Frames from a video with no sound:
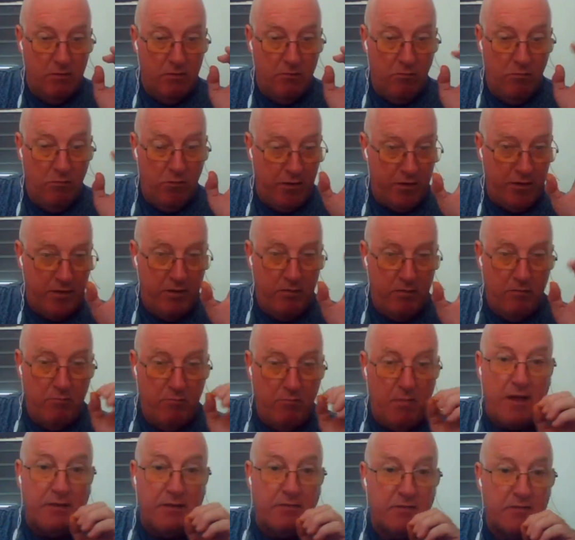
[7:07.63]
within
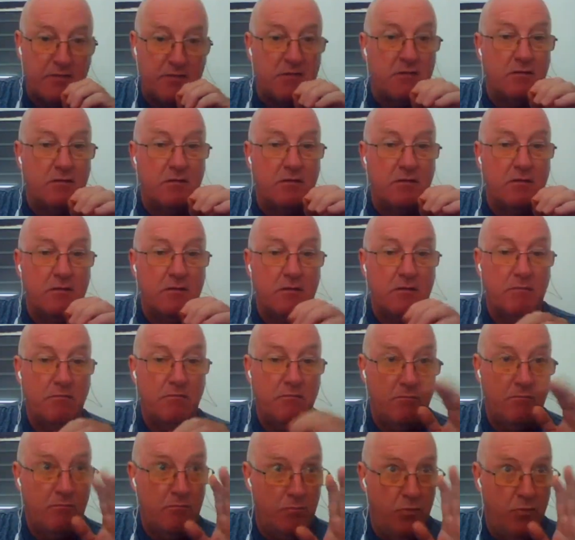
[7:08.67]
months,
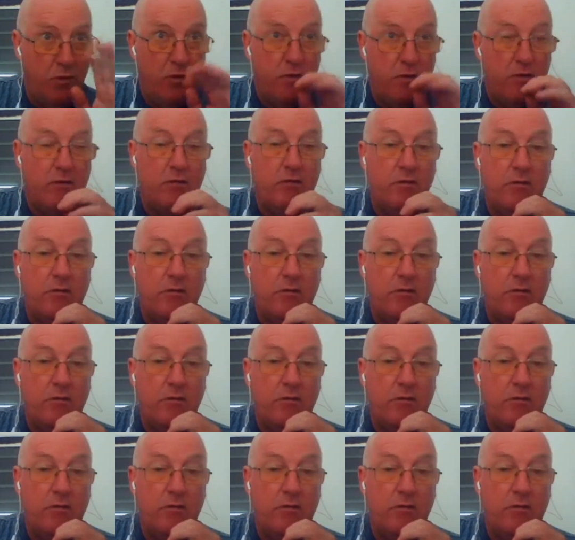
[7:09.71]
put